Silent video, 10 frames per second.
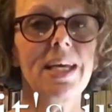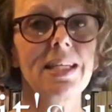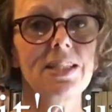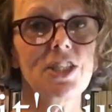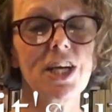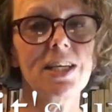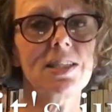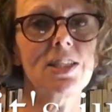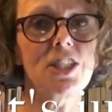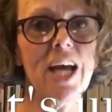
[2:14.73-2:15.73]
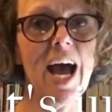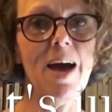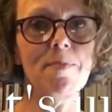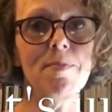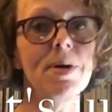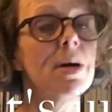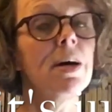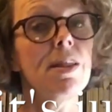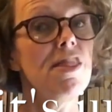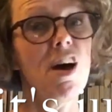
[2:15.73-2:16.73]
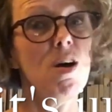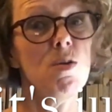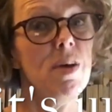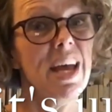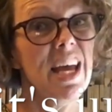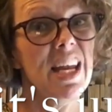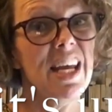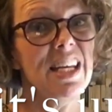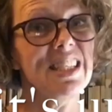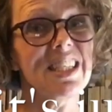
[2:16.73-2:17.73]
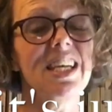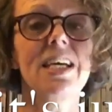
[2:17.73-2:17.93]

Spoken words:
it's just jam, though in it.